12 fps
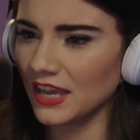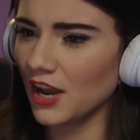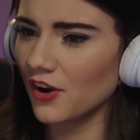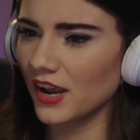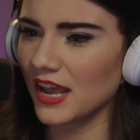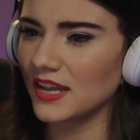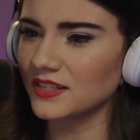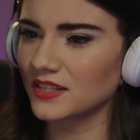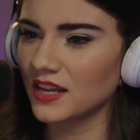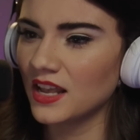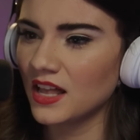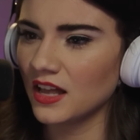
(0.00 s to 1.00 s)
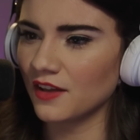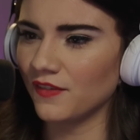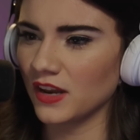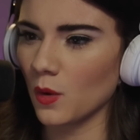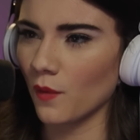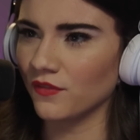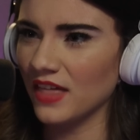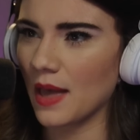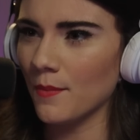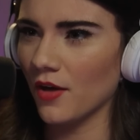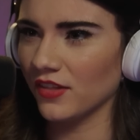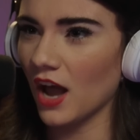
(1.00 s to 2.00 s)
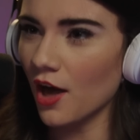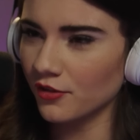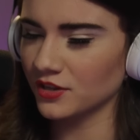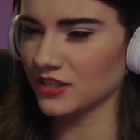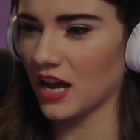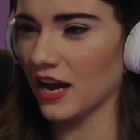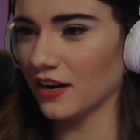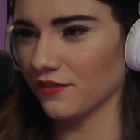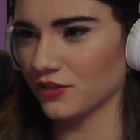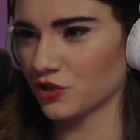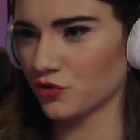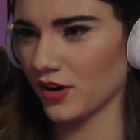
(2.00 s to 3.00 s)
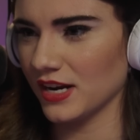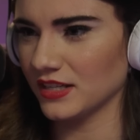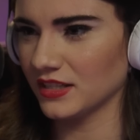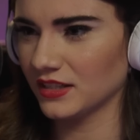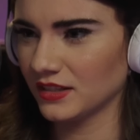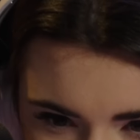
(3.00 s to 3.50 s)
Here is a video of them on the other side of the street.